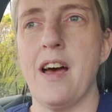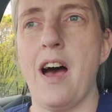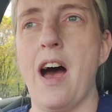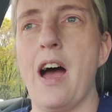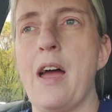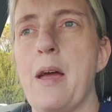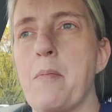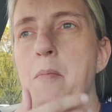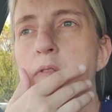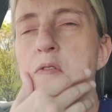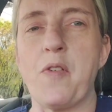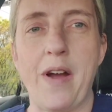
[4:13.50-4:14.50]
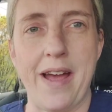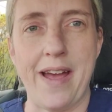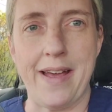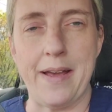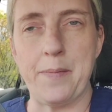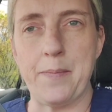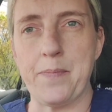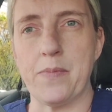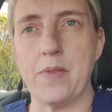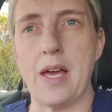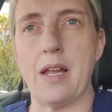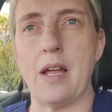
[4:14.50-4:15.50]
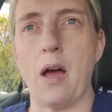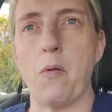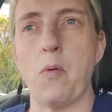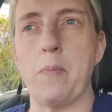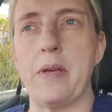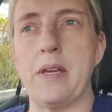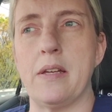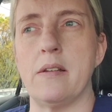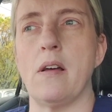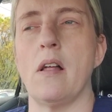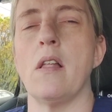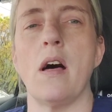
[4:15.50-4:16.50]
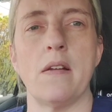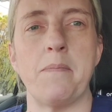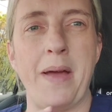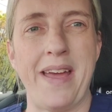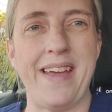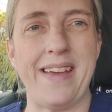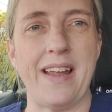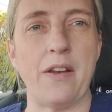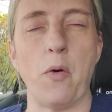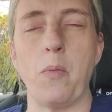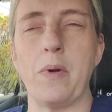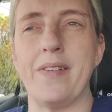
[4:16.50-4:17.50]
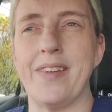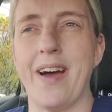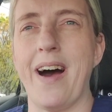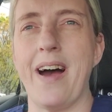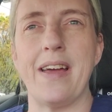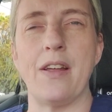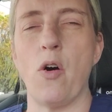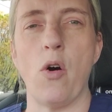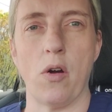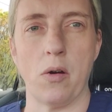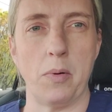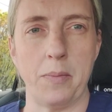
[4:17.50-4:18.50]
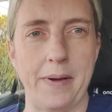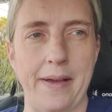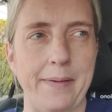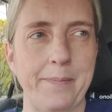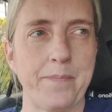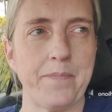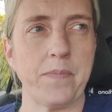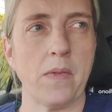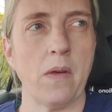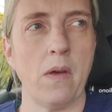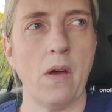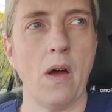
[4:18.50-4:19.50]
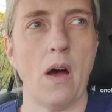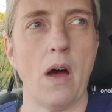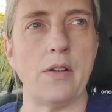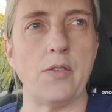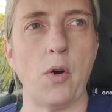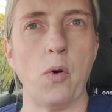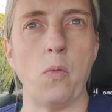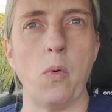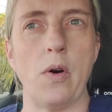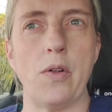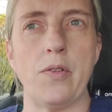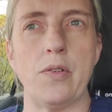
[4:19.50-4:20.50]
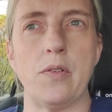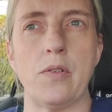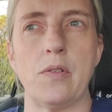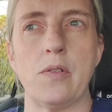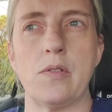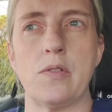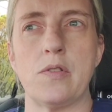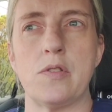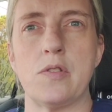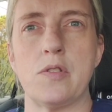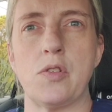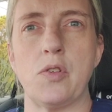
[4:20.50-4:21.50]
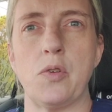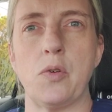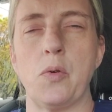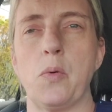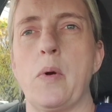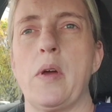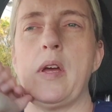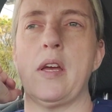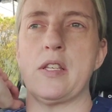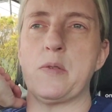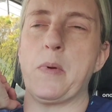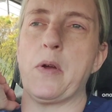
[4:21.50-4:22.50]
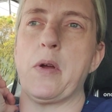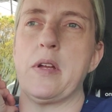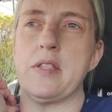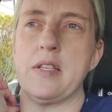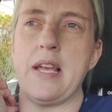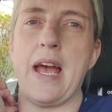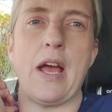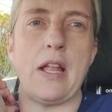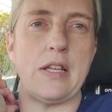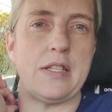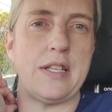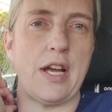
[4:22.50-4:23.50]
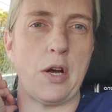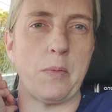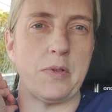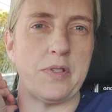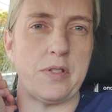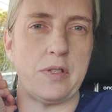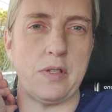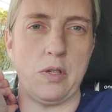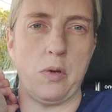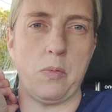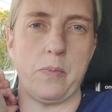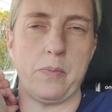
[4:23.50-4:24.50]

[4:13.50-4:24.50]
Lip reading: I am afraid that I will be in a lot of pain. I don't want to die in horrible pain. I don't want to experience this terrible, you know,